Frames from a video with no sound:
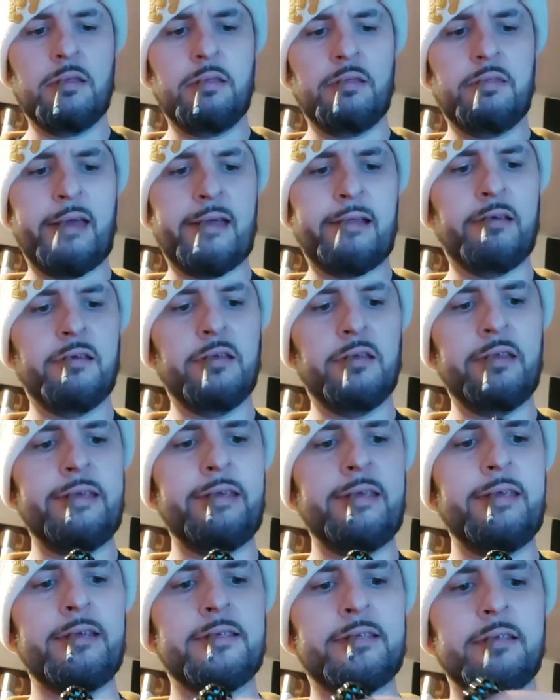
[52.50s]
that
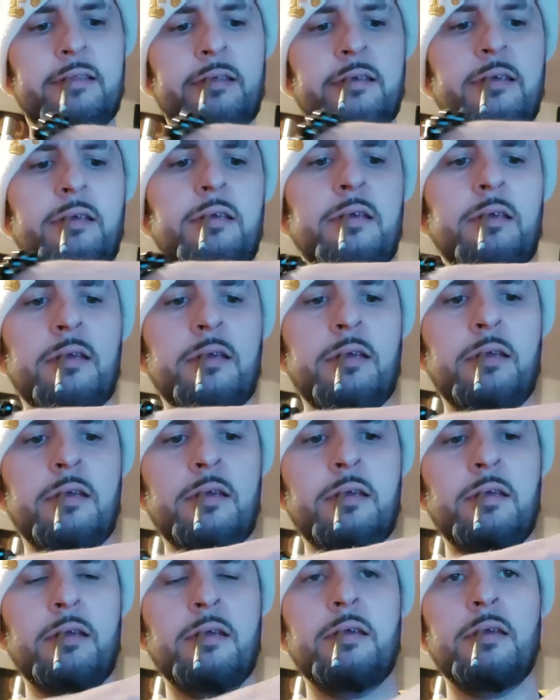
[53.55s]
could easily
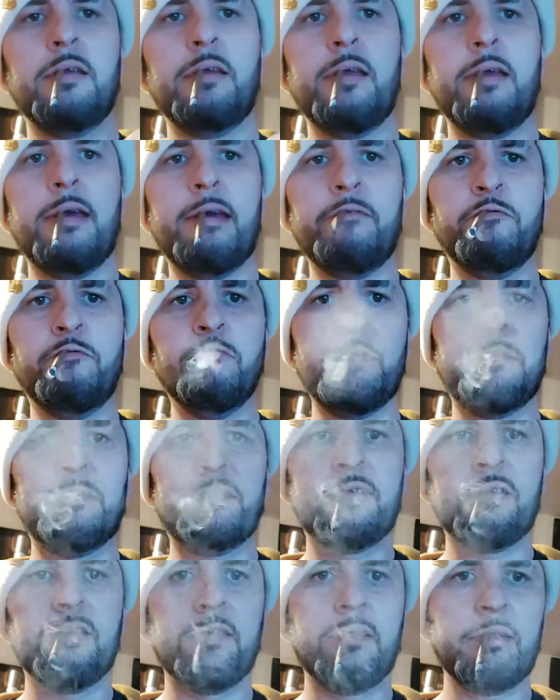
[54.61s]
have ripped
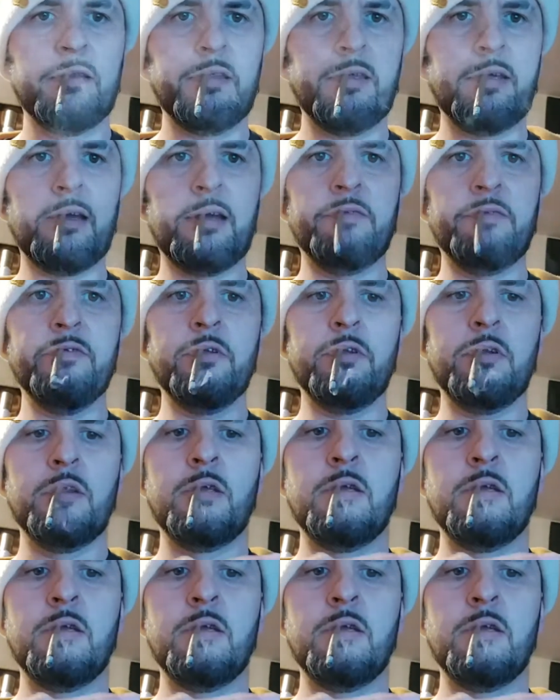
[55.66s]
the cover.